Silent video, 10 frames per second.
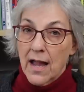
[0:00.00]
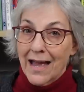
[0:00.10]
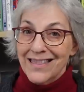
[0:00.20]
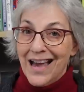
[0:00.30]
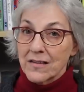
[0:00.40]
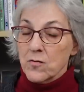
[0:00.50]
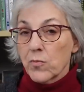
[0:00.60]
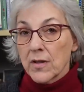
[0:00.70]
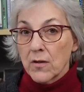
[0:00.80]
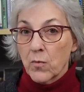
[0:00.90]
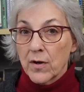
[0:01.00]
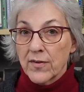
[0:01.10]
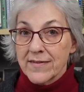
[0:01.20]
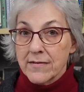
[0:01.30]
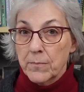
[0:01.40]
and that's really where
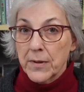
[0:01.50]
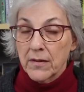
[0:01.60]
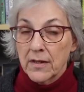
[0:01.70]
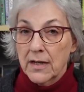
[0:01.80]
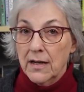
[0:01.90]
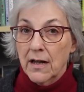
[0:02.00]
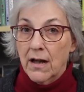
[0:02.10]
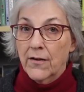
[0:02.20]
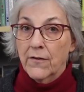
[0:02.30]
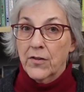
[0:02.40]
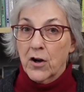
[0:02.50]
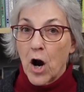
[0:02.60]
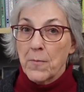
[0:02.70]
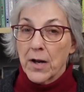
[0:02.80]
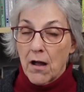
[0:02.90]
the stability of the
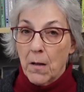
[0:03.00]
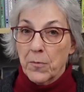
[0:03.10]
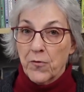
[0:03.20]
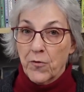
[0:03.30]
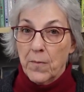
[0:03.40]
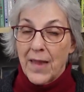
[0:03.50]
garment comes from.